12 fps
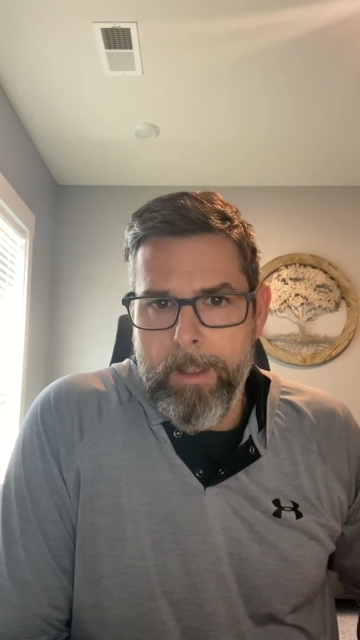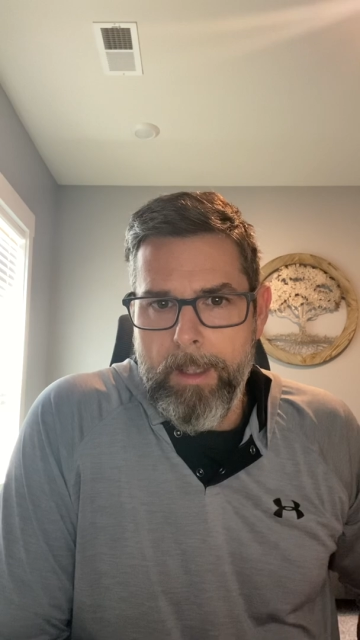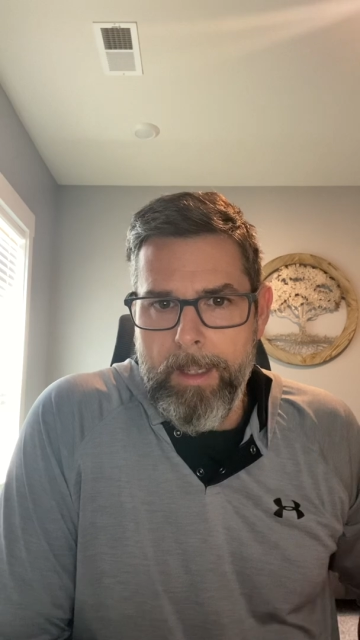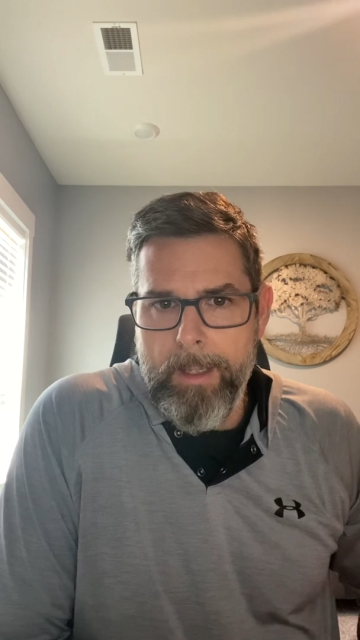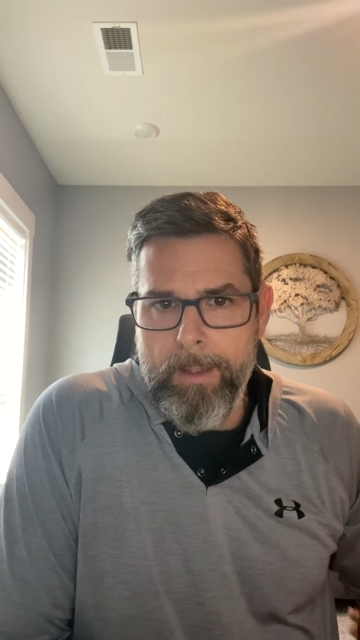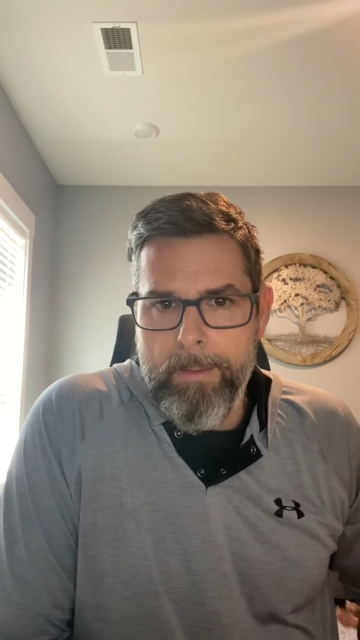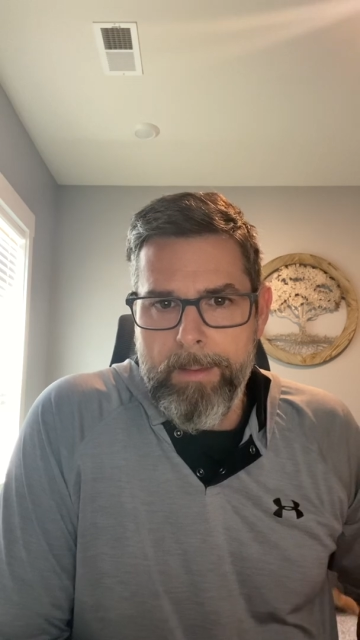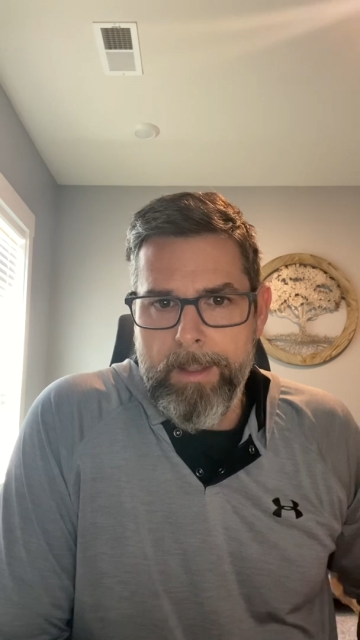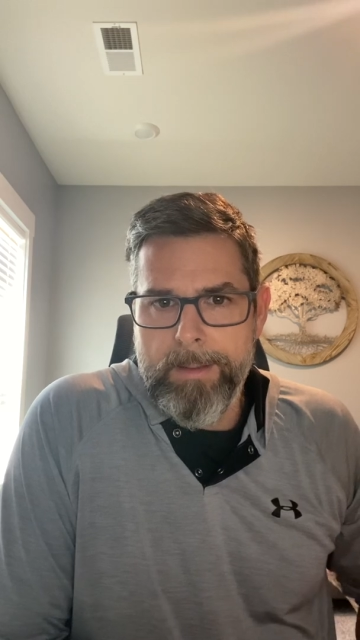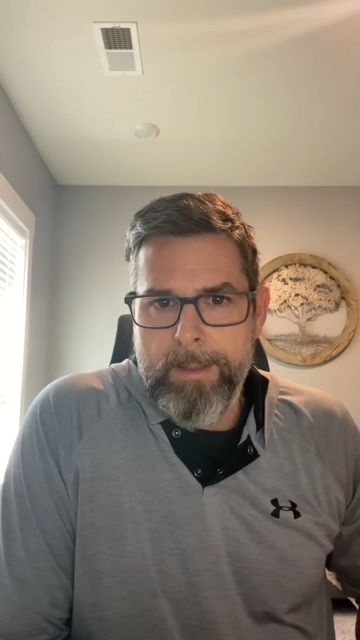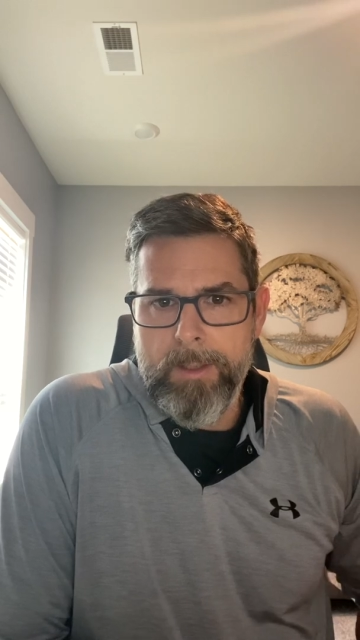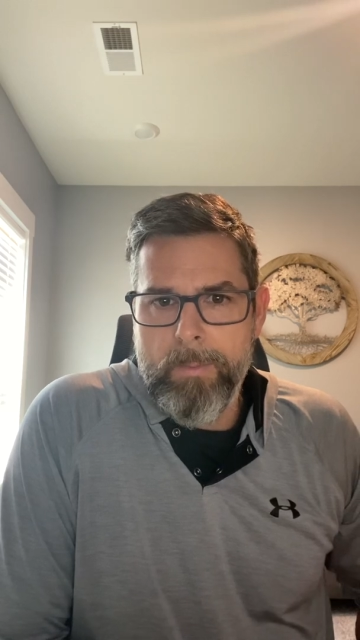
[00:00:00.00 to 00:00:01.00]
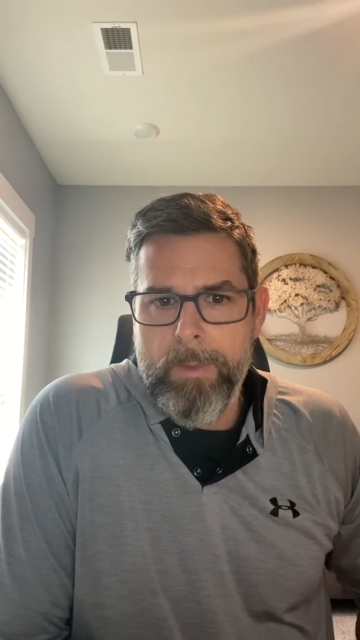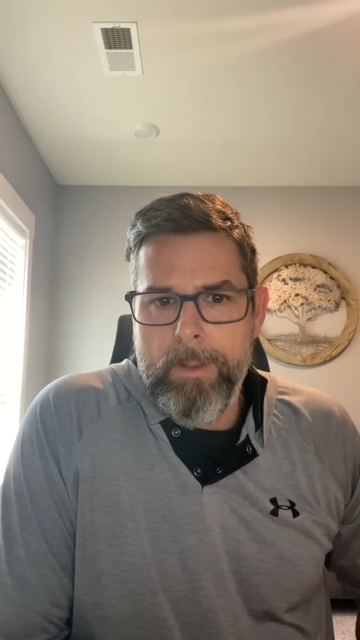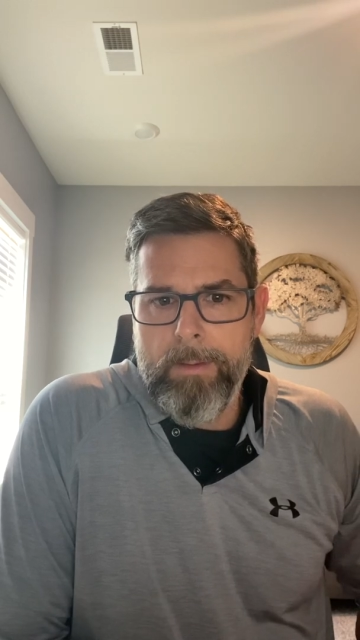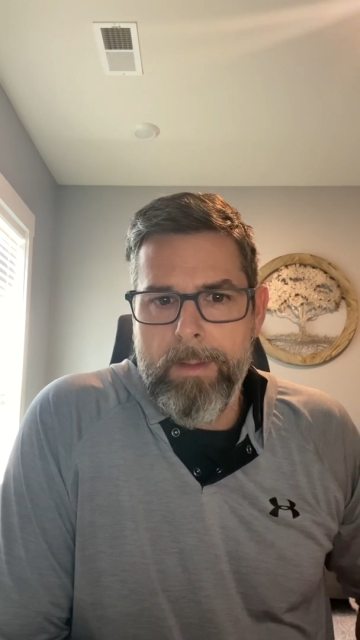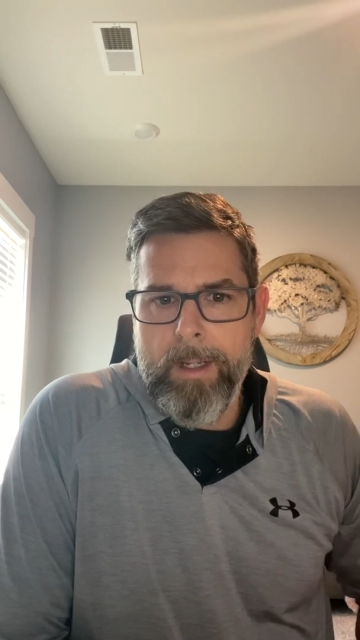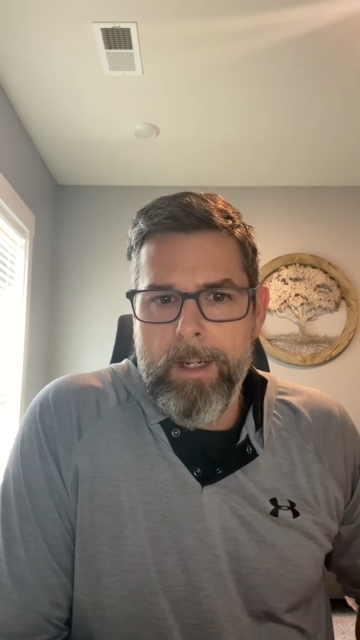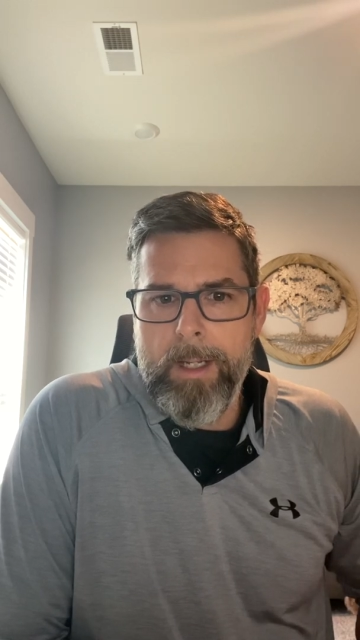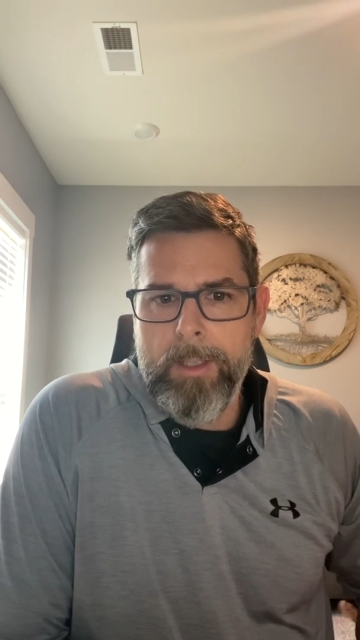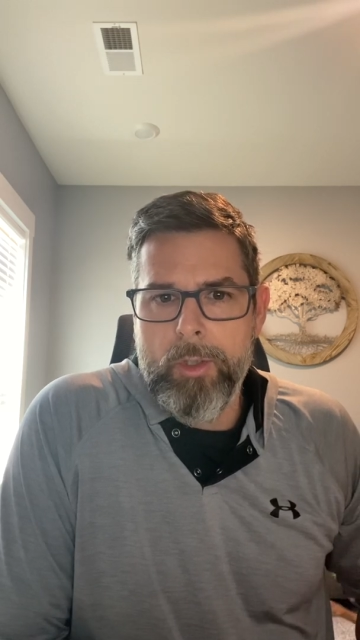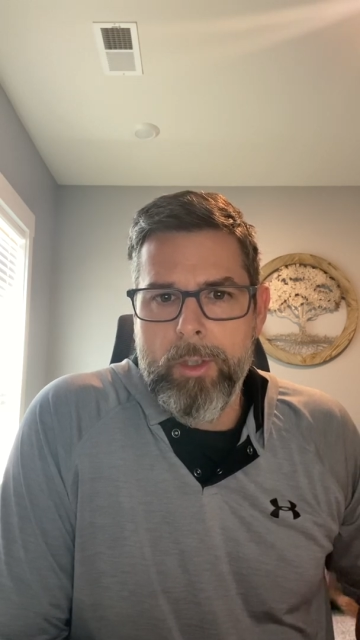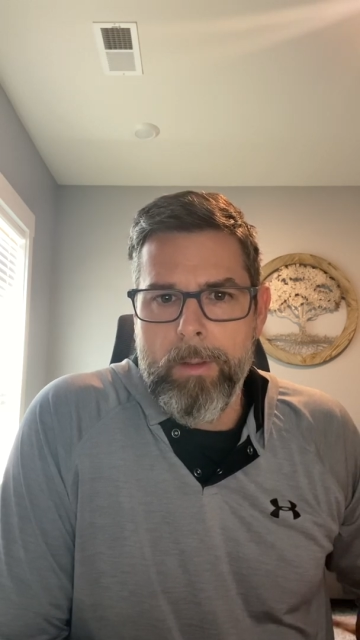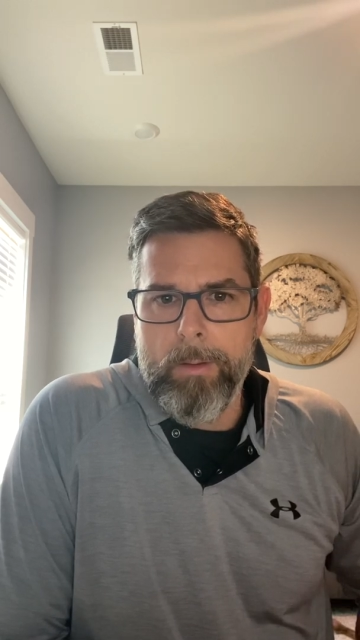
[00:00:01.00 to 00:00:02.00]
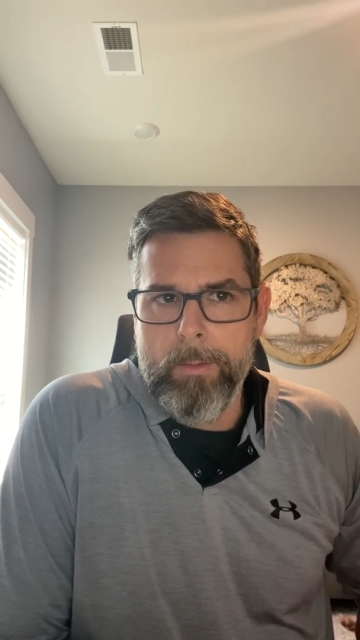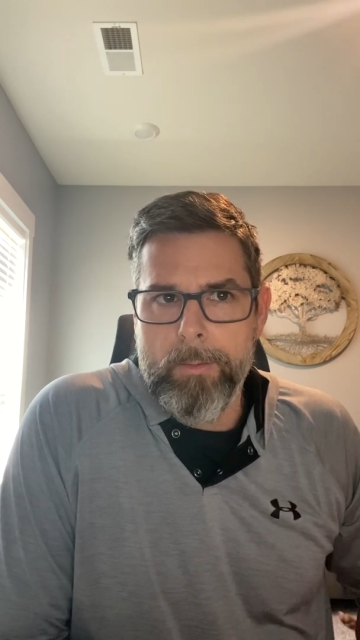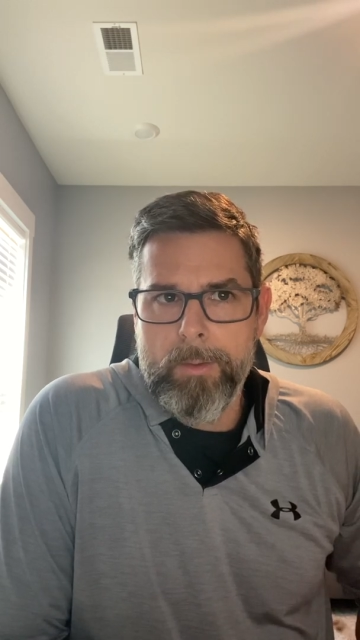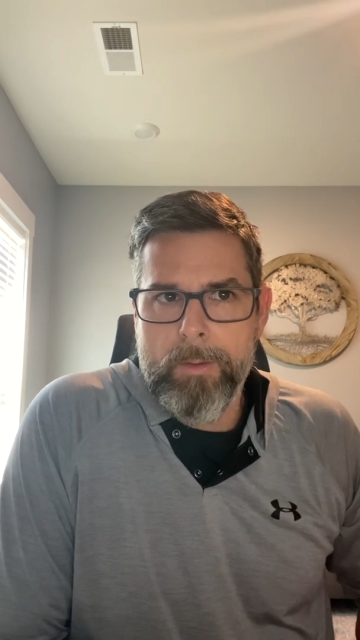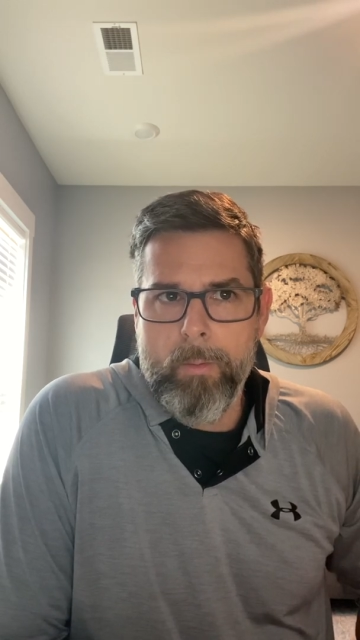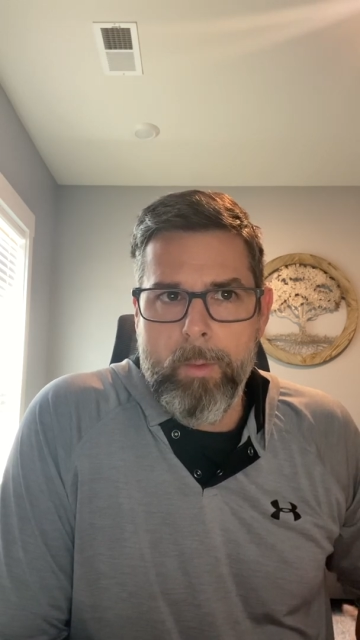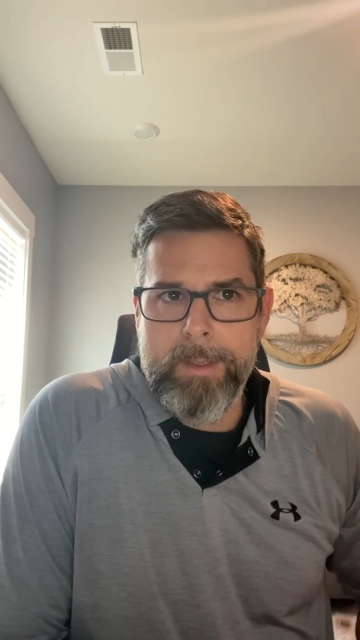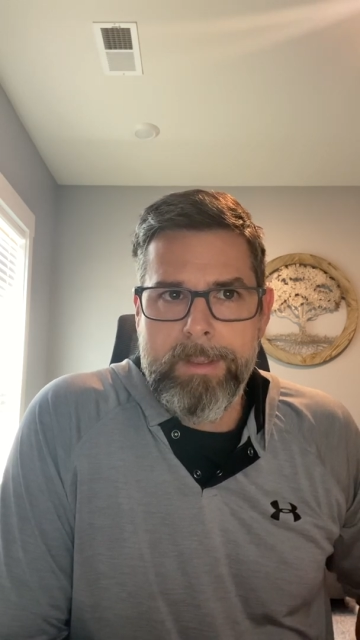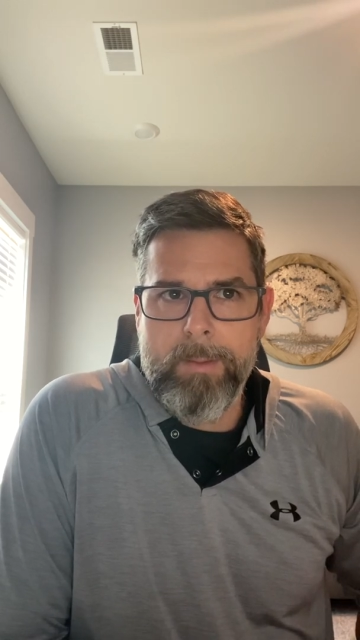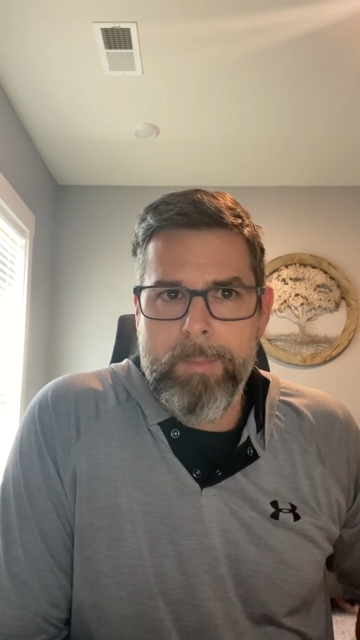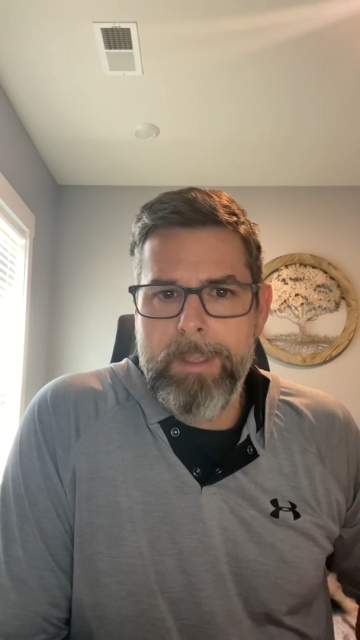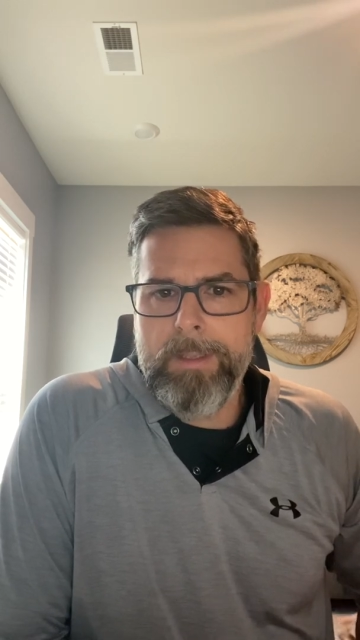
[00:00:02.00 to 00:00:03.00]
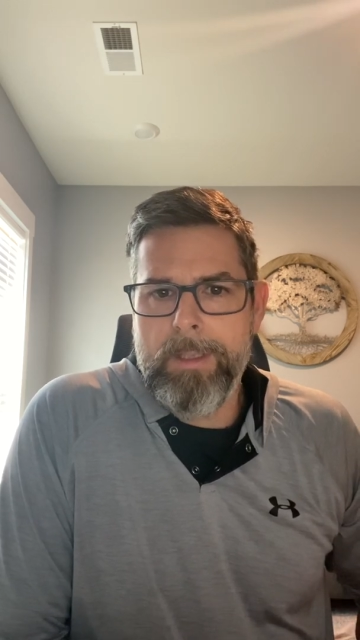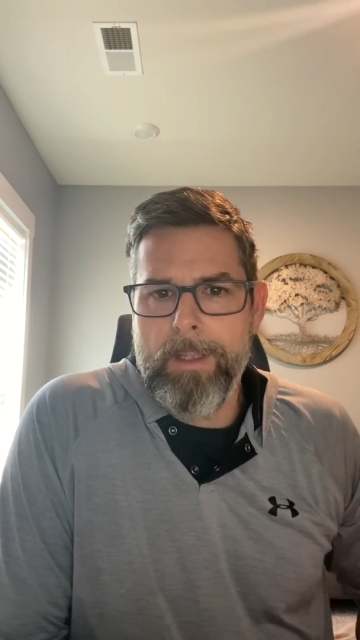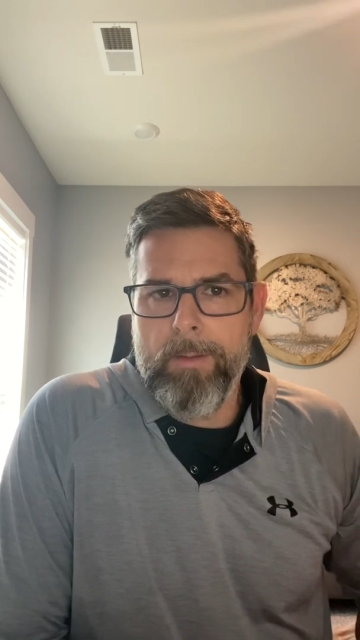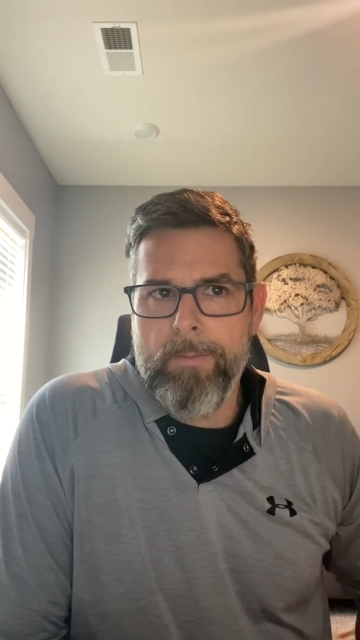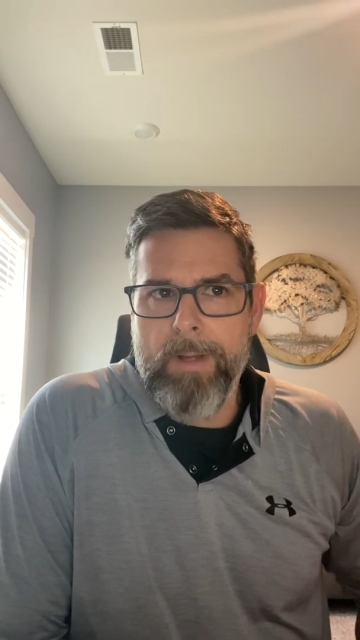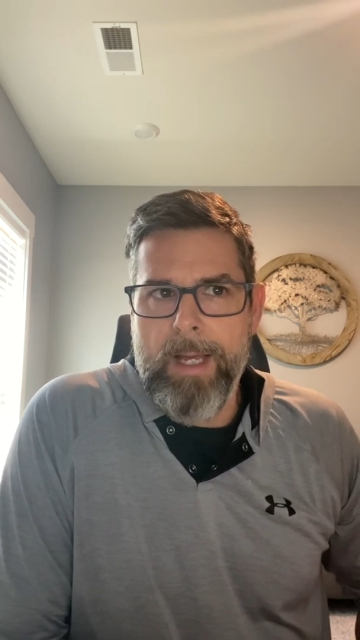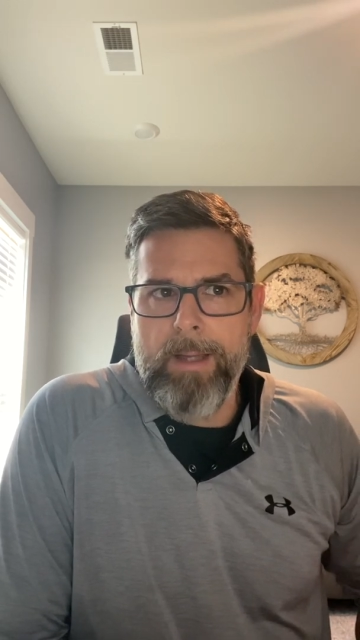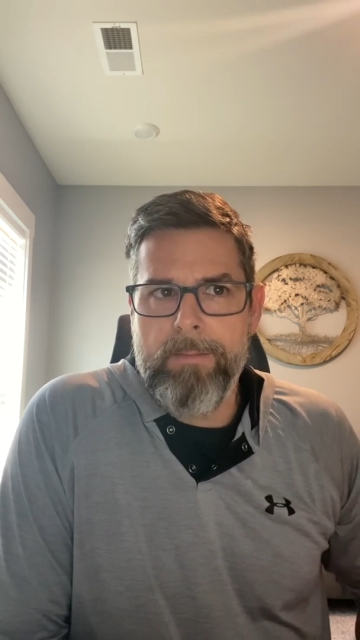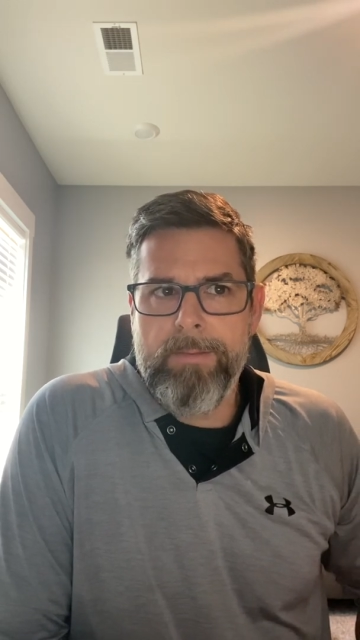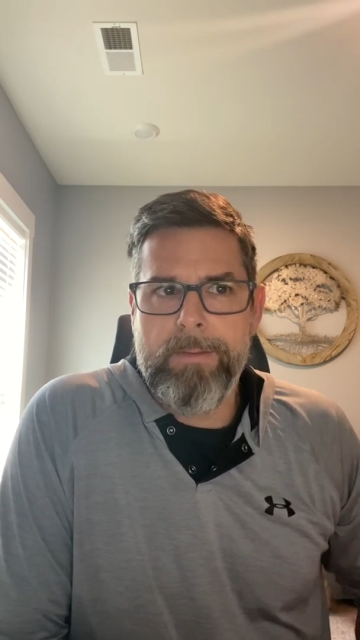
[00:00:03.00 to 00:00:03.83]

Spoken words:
And the assessment that I chose was the PCL-5,